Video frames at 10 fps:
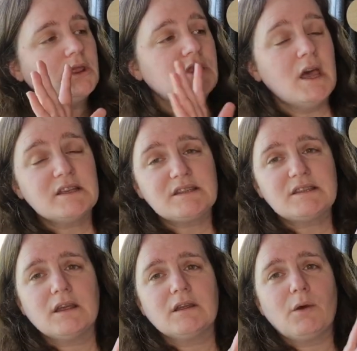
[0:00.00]

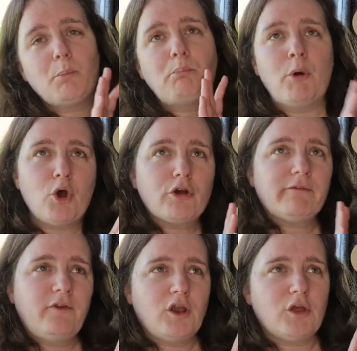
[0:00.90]
This book
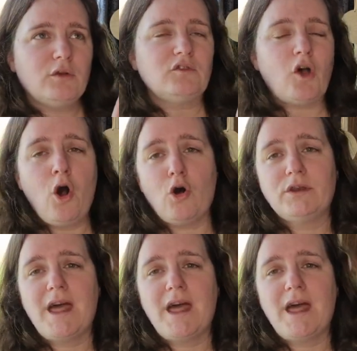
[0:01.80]
follows on.